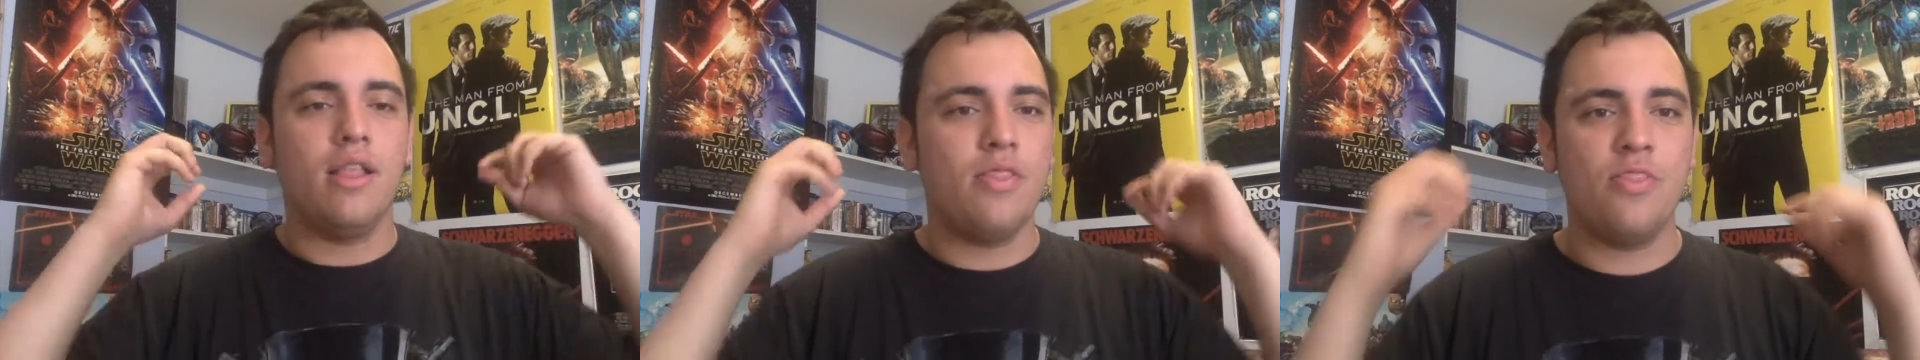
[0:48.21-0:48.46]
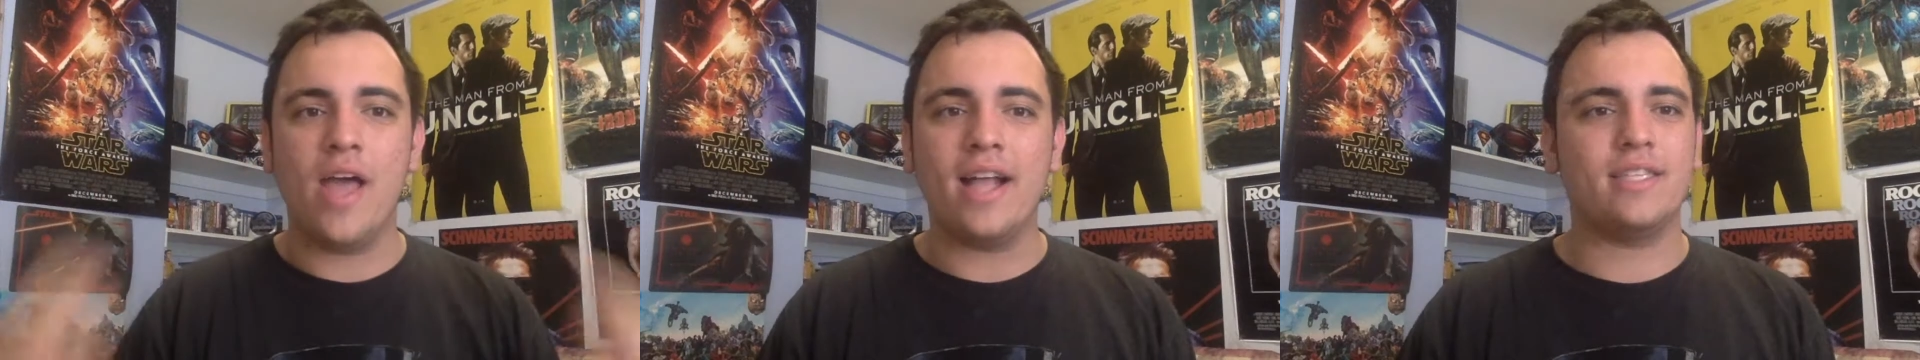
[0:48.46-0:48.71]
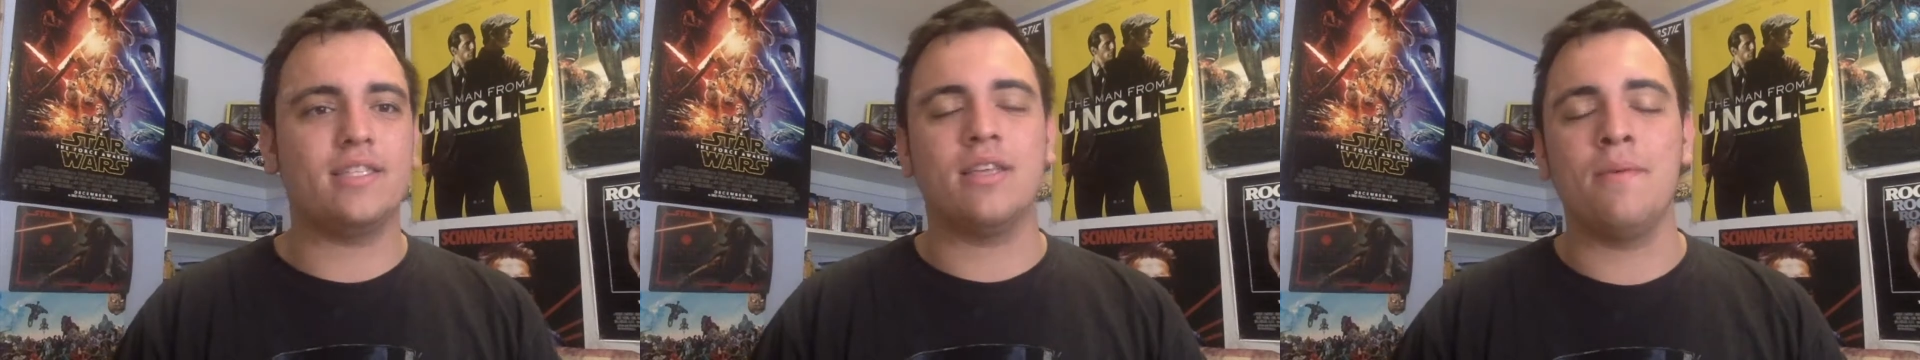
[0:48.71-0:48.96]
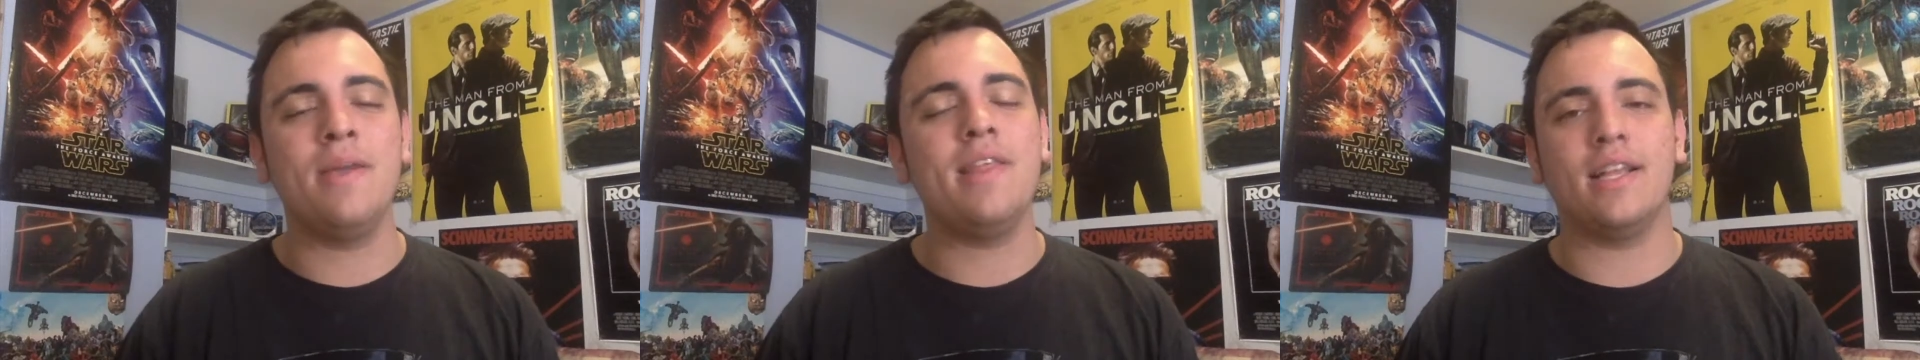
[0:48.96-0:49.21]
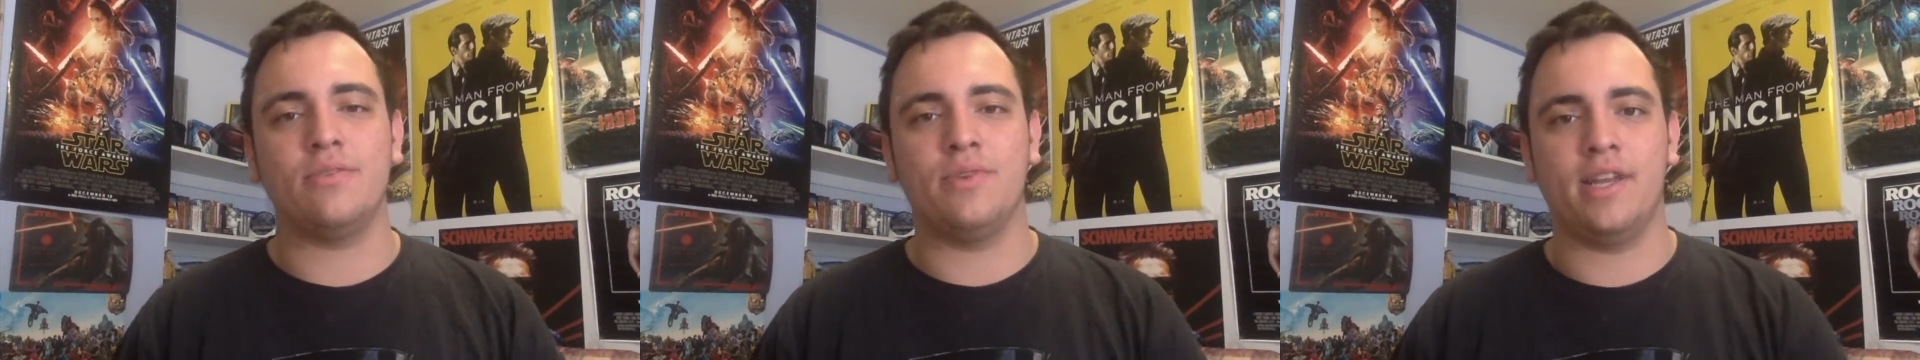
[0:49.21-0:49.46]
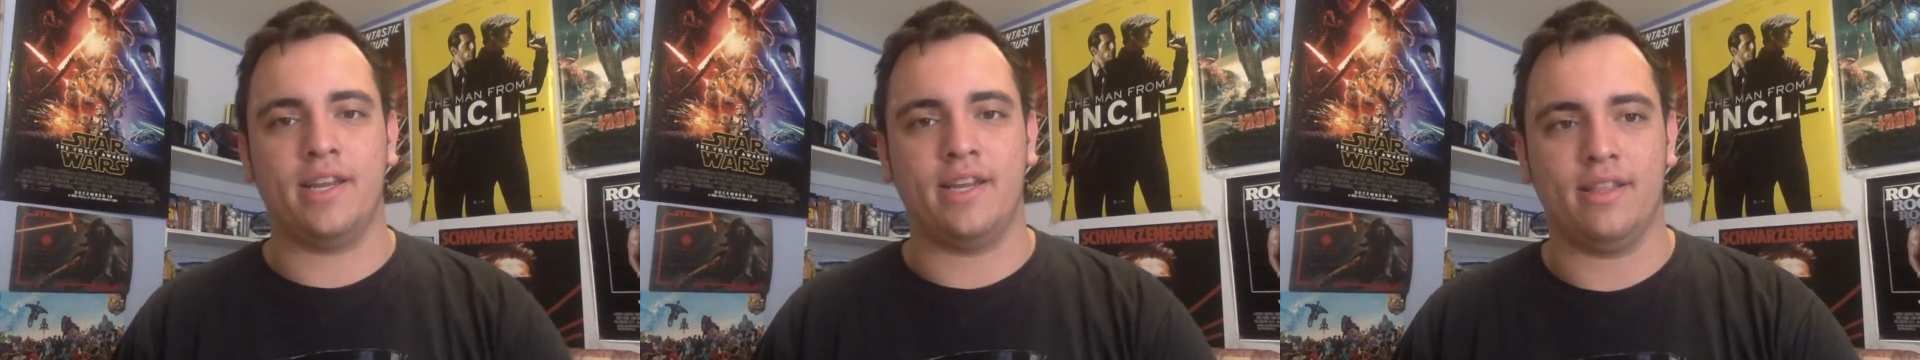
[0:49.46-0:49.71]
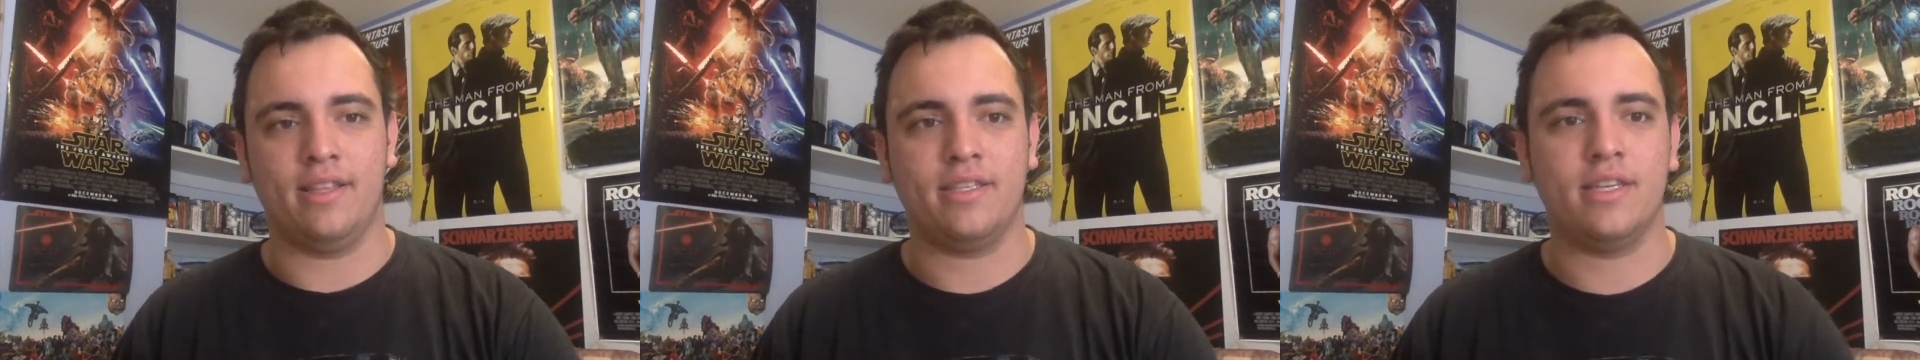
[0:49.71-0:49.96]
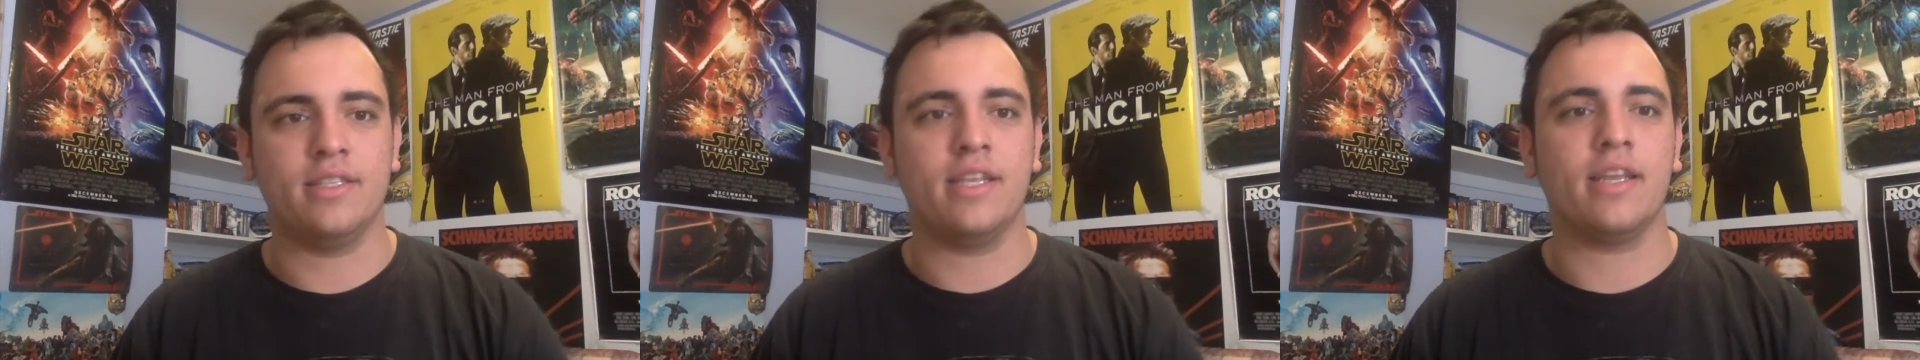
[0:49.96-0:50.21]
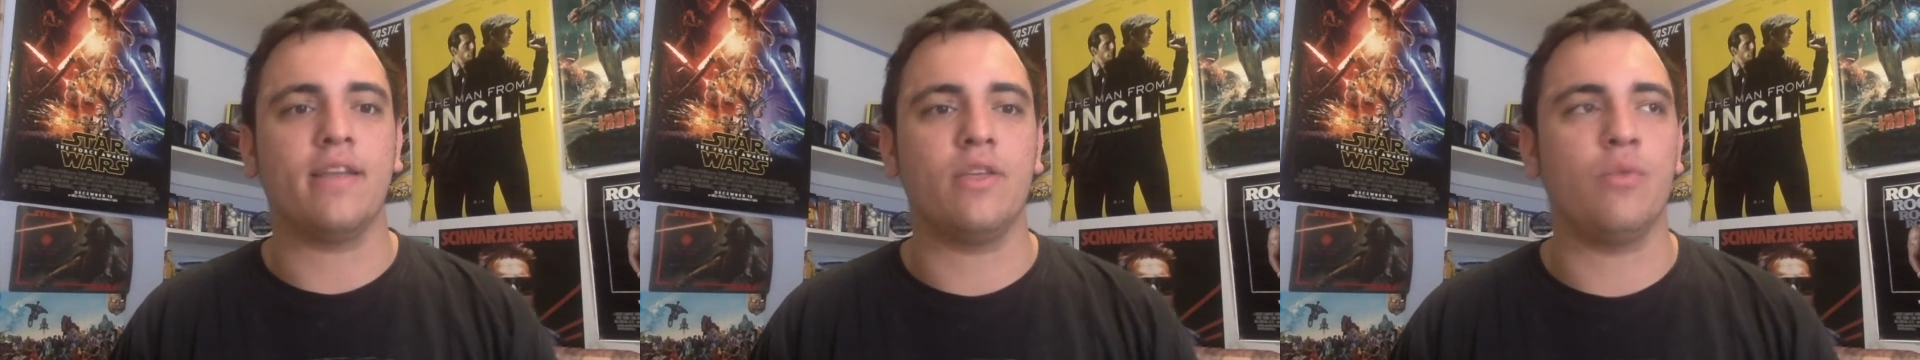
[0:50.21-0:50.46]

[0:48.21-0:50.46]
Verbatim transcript: that's to me that's ridiculous. Cause like,